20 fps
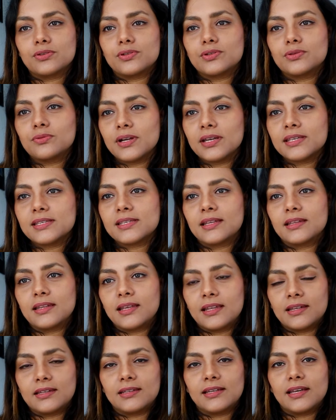twice, and then
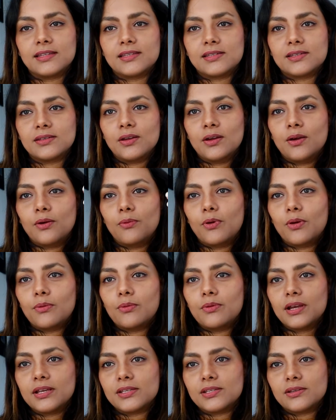it gets warmer.
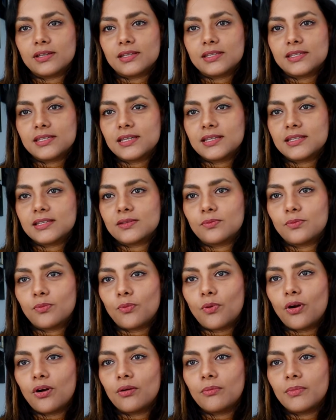As you can see, it's
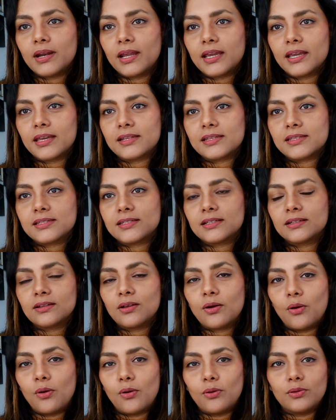warm and I can still
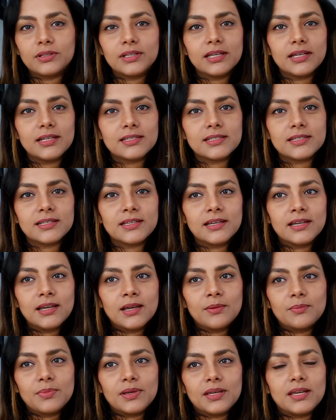hold it
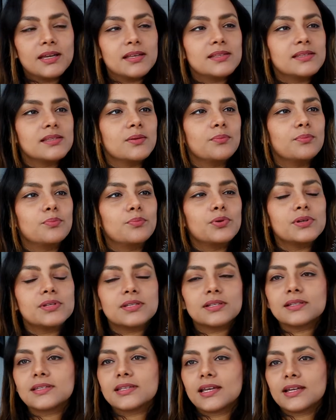because the
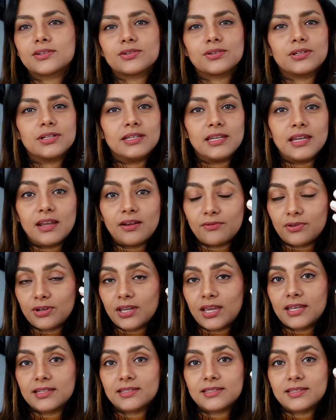bristles actually never
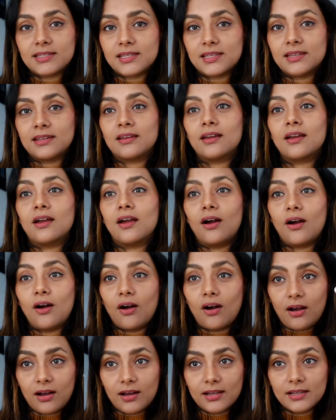get
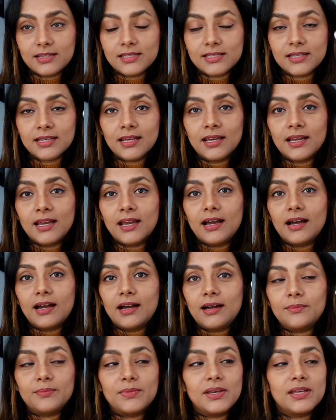hot.
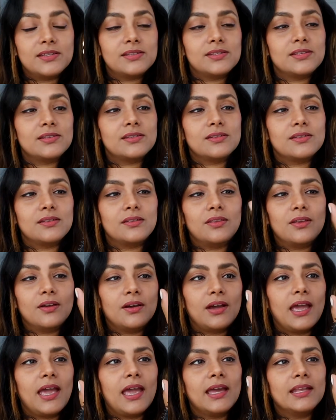It's
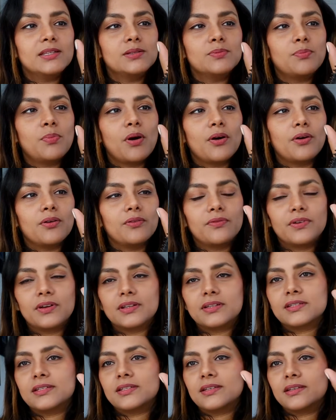the end part of
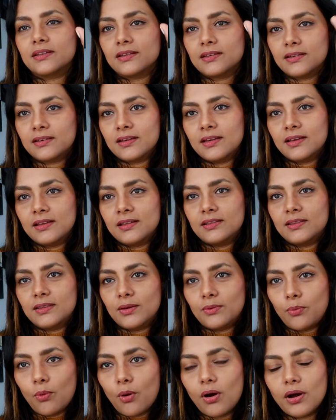it, the
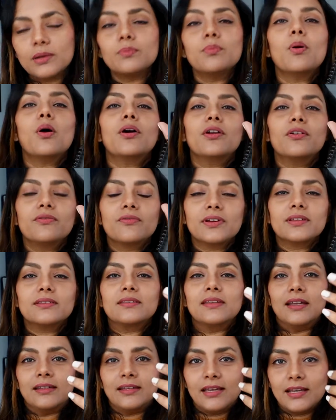one part of it
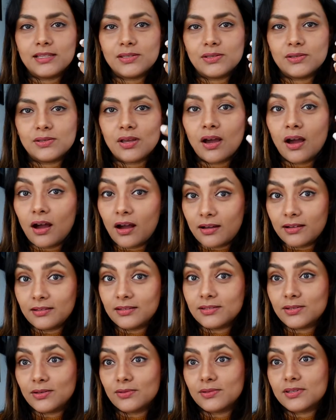that gets hot,
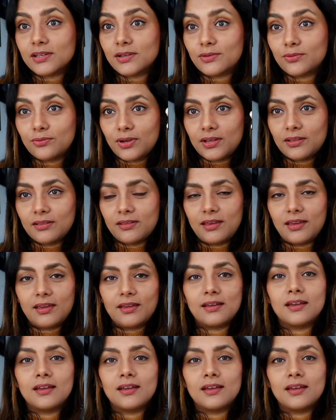so it's a great thing.